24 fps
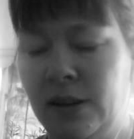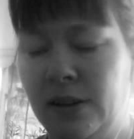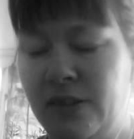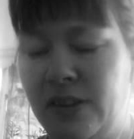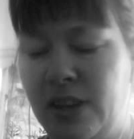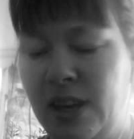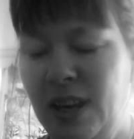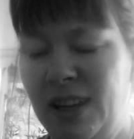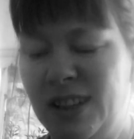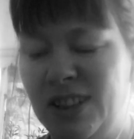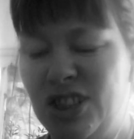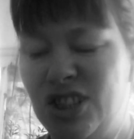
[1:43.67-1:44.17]
the
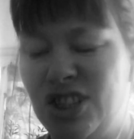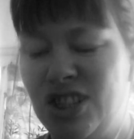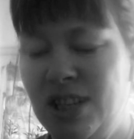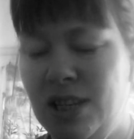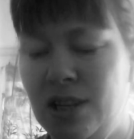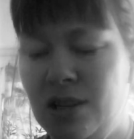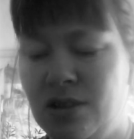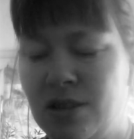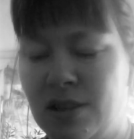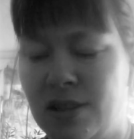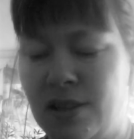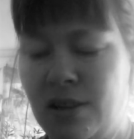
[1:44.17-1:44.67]
energy
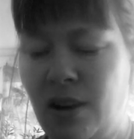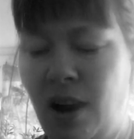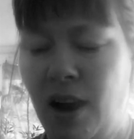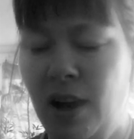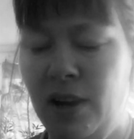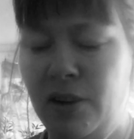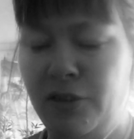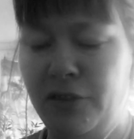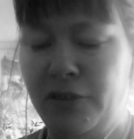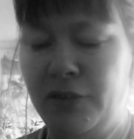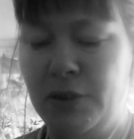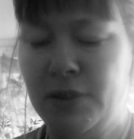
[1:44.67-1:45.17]
just kind of
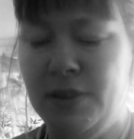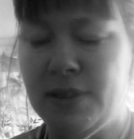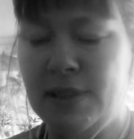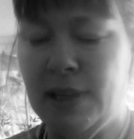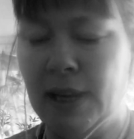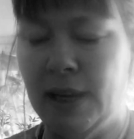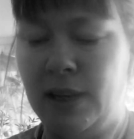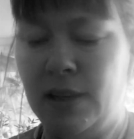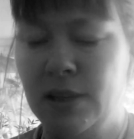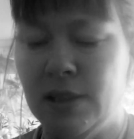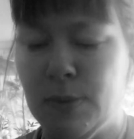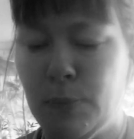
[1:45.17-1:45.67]
feels like
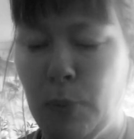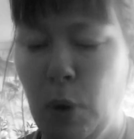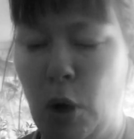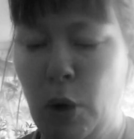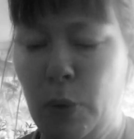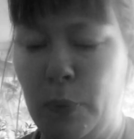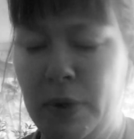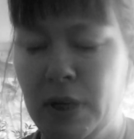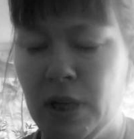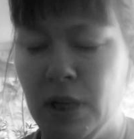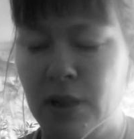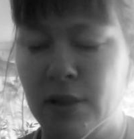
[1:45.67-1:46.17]
it's
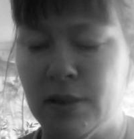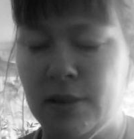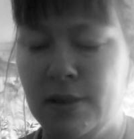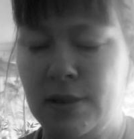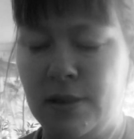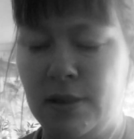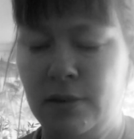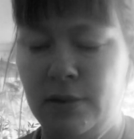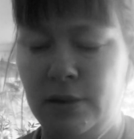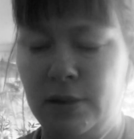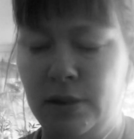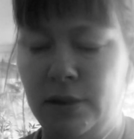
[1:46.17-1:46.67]
popping.
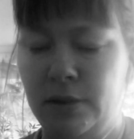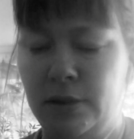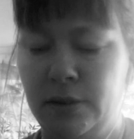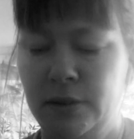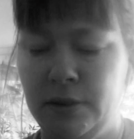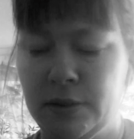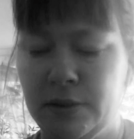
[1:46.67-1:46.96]
So